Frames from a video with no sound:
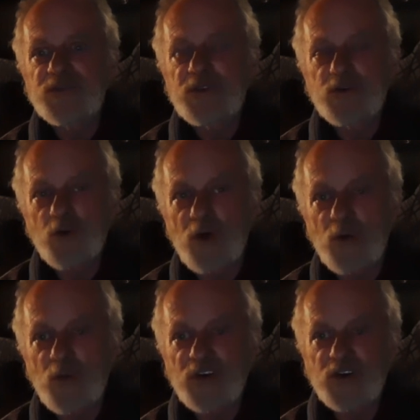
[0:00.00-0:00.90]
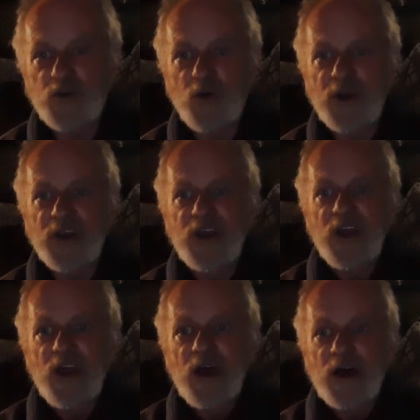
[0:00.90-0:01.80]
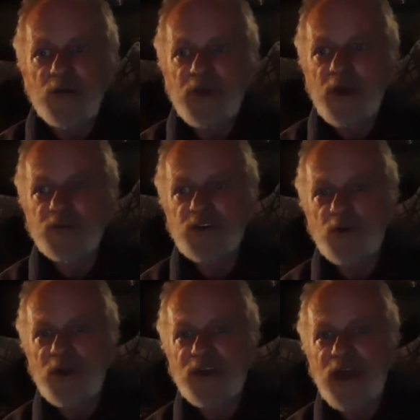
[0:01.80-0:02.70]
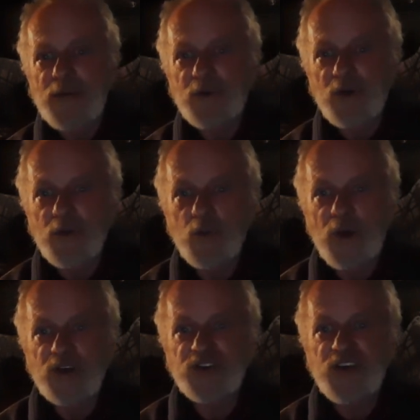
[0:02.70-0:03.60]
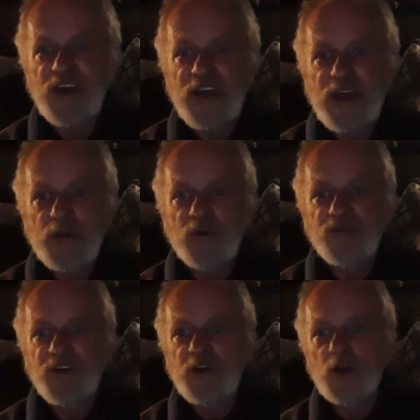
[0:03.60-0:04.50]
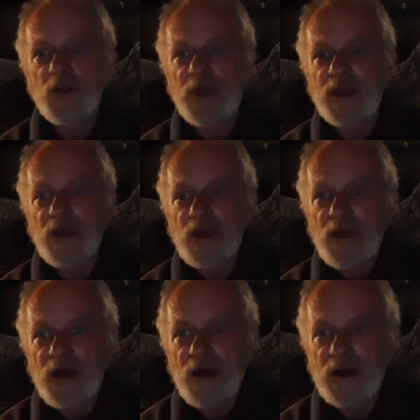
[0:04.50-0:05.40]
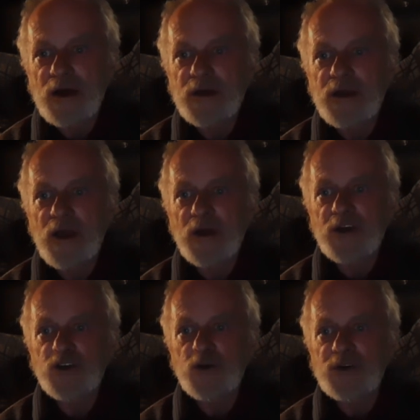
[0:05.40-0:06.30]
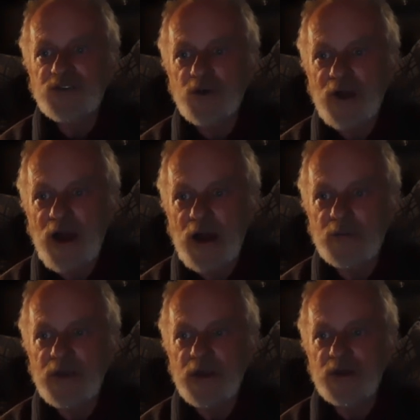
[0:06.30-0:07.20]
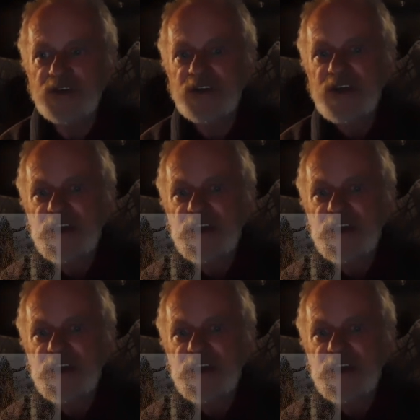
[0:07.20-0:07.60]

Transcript: of Detroit, when Detroit uh, becomes a great capital of the West, he will figure like uh, Caractacus or Arminius